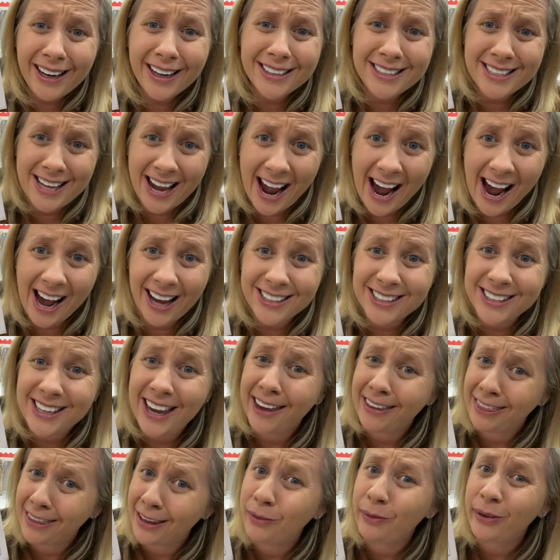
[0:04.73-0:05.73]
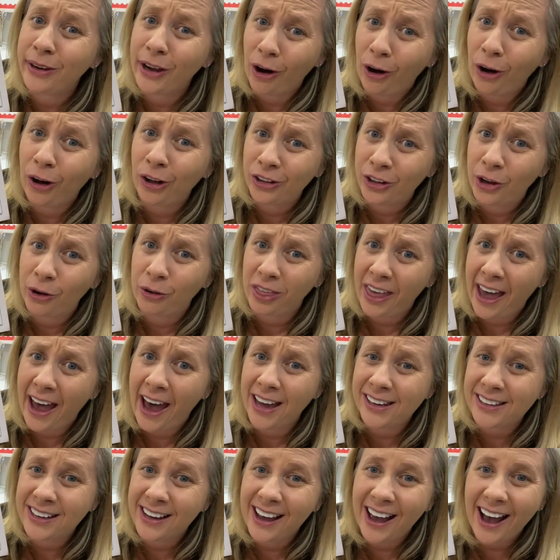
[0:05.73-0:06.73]
a task. I think we all know
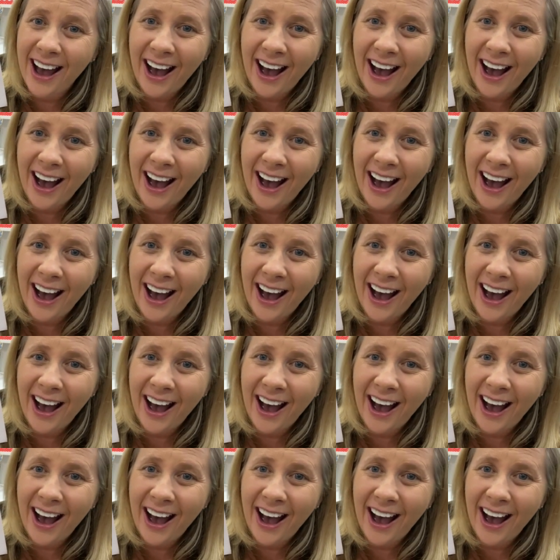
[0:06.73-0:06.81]
that.